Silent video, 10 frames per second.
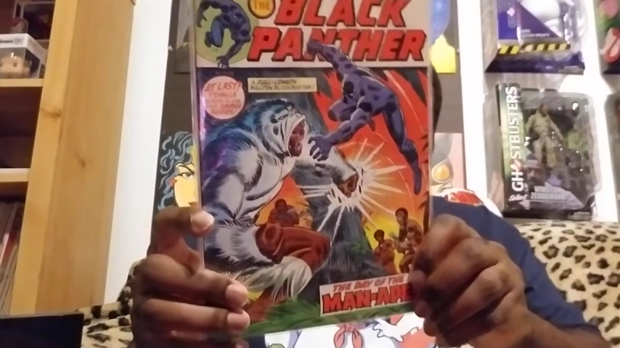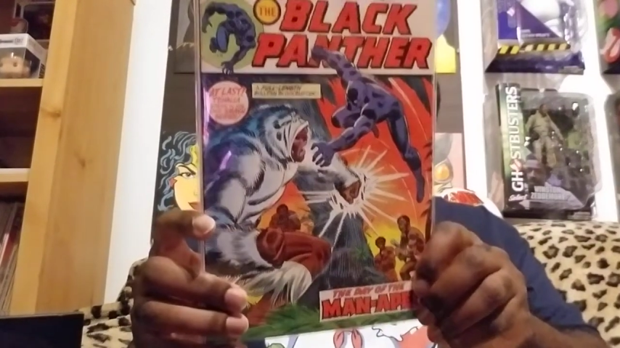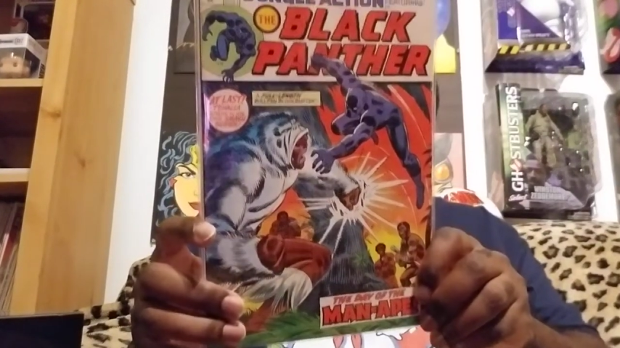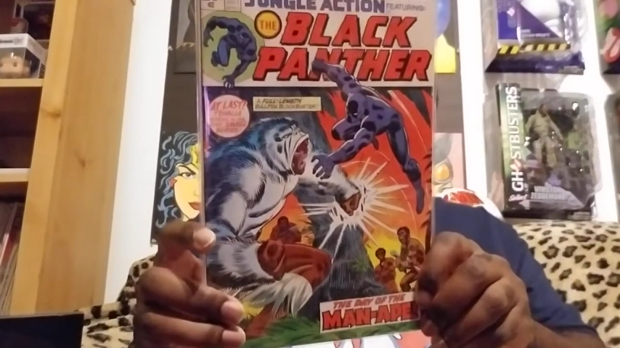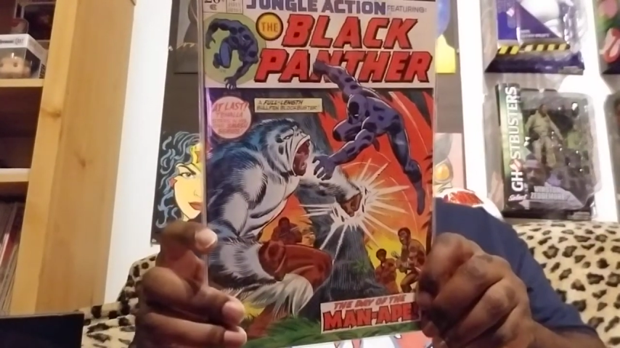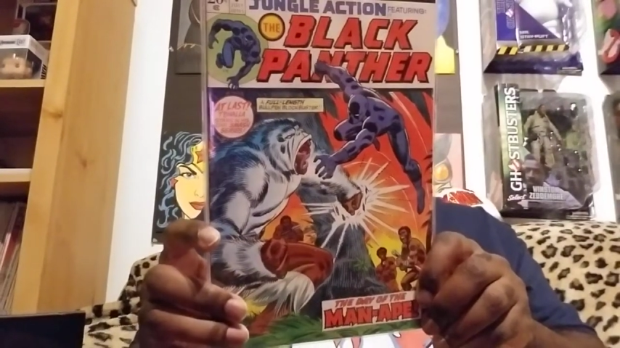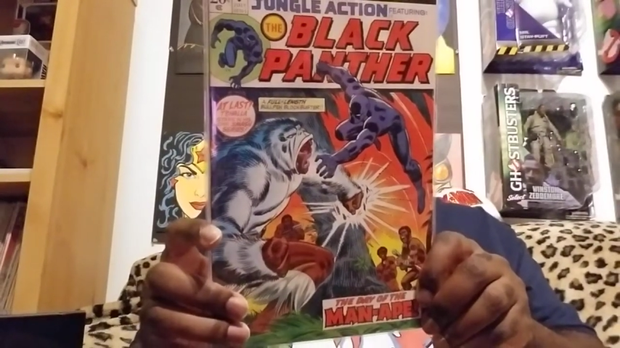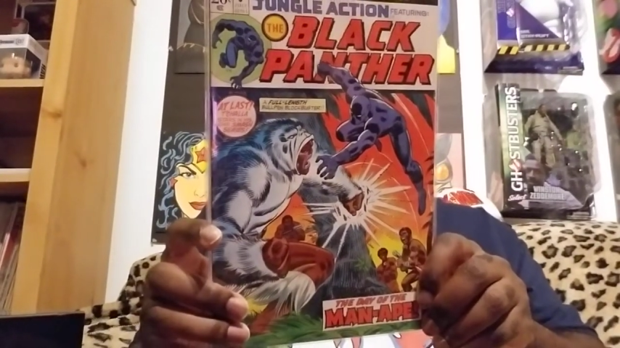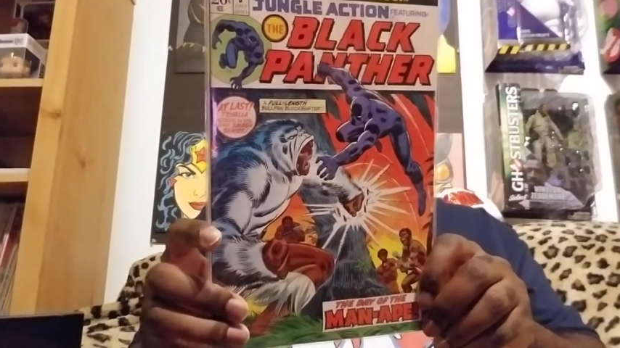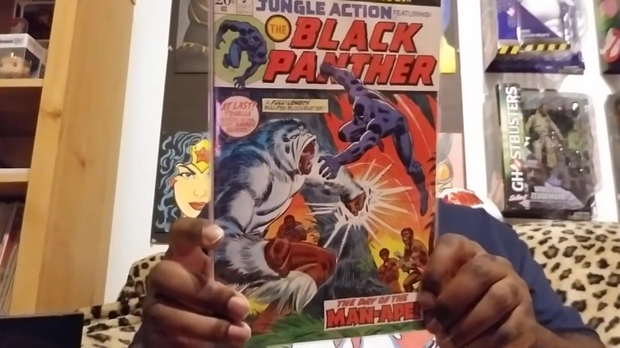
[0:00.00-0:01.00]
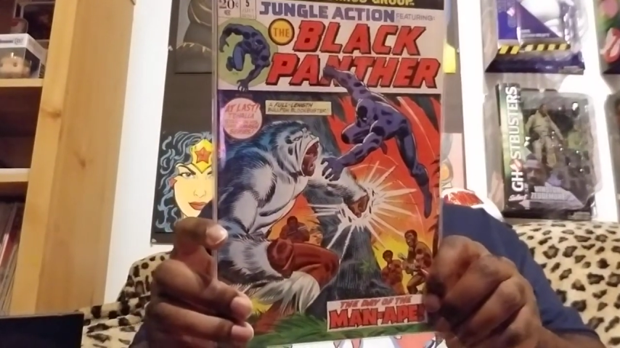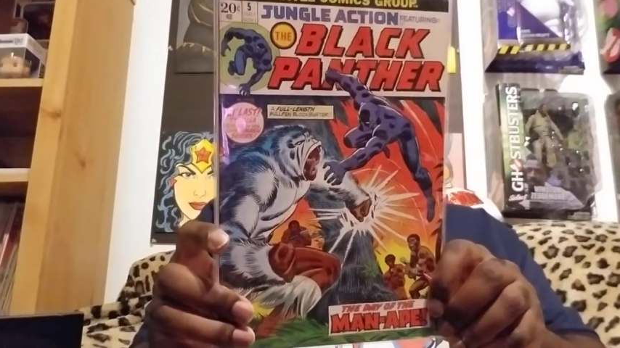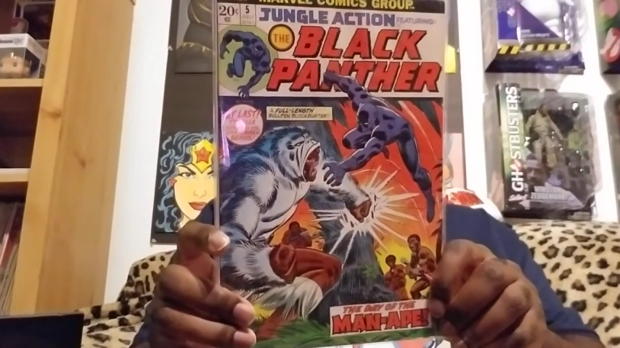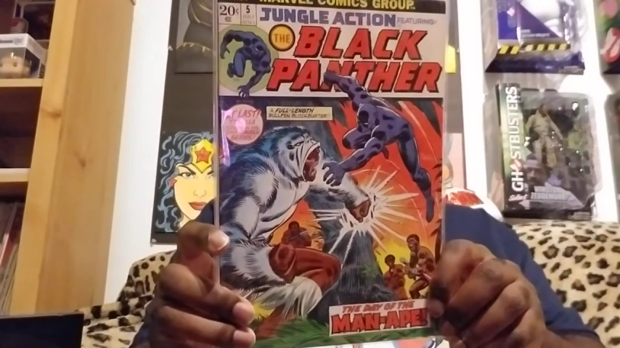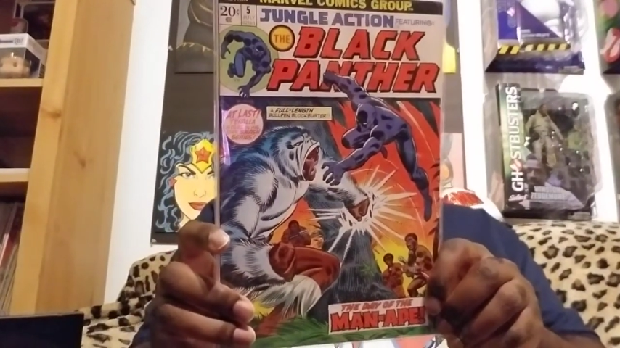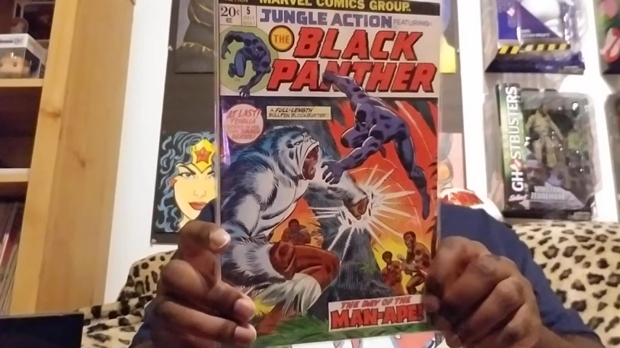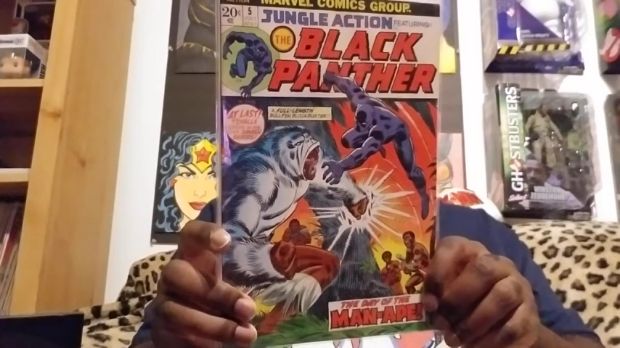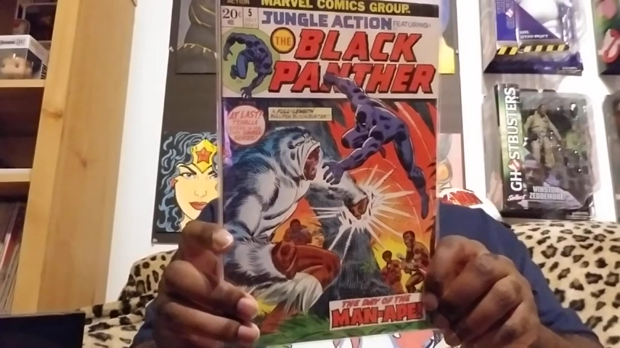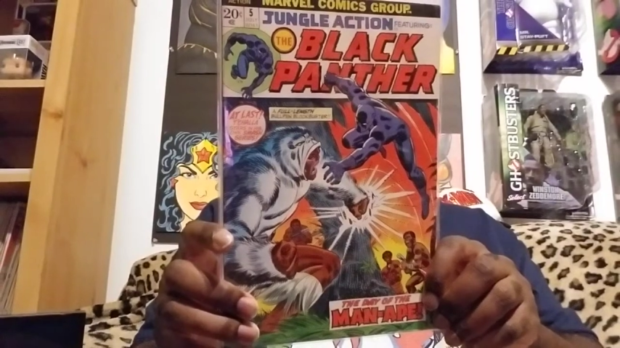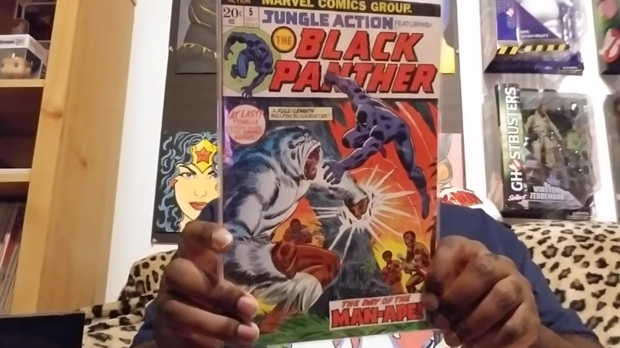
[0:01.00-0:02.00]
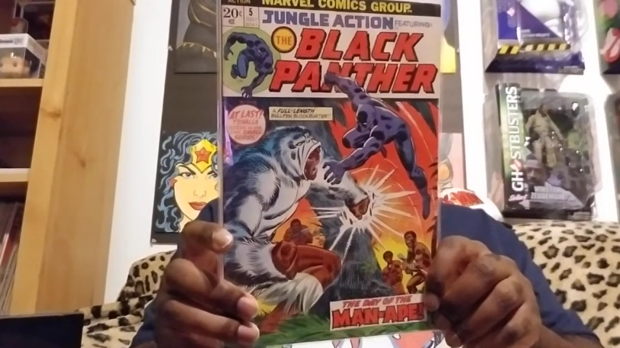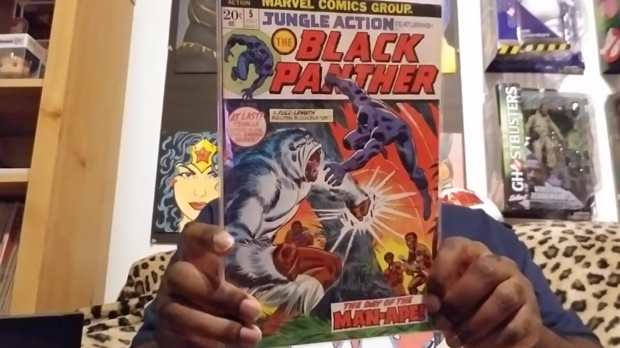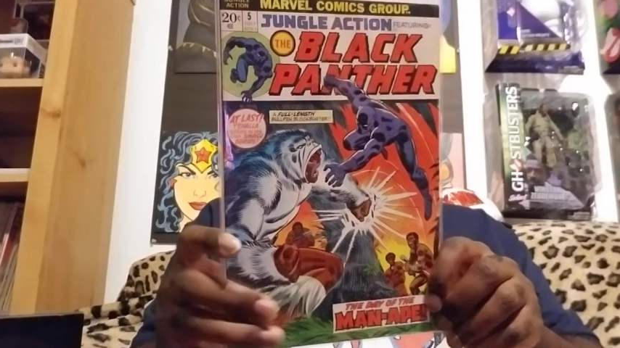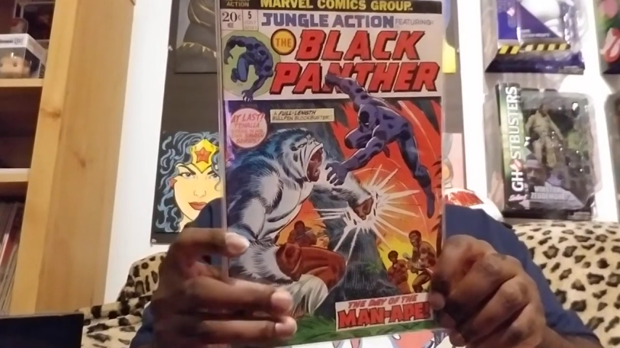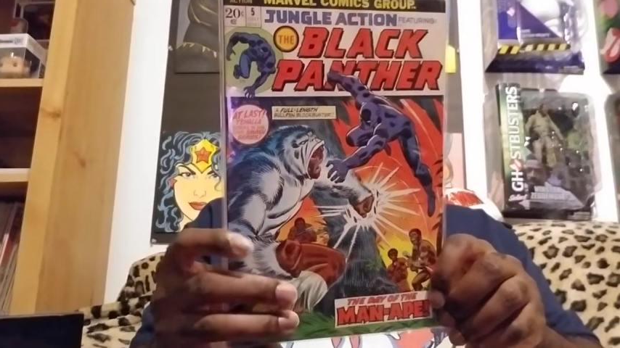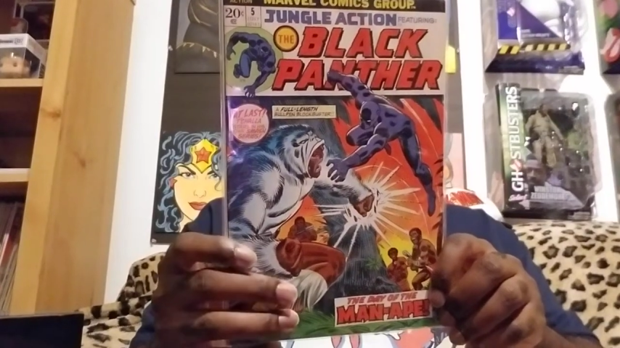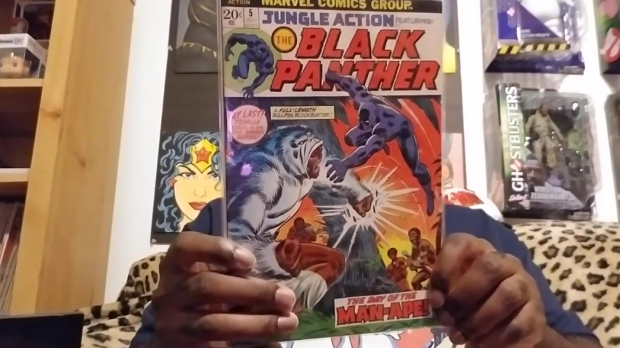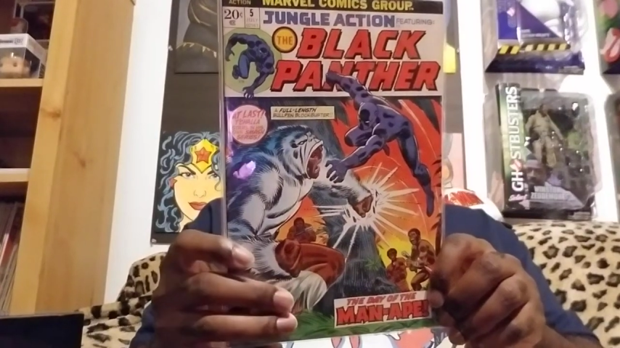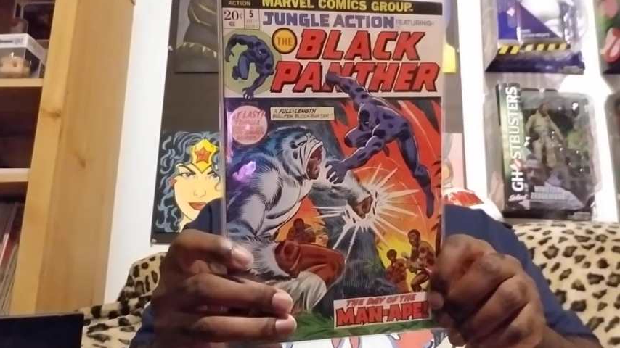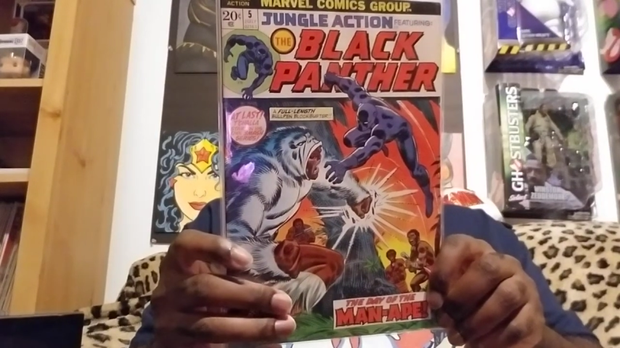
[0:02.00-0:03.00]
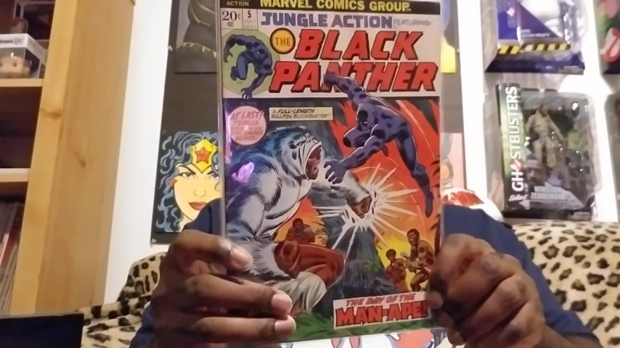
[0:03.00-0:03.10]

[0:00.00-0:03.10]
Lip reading: [unreadable: no face in view]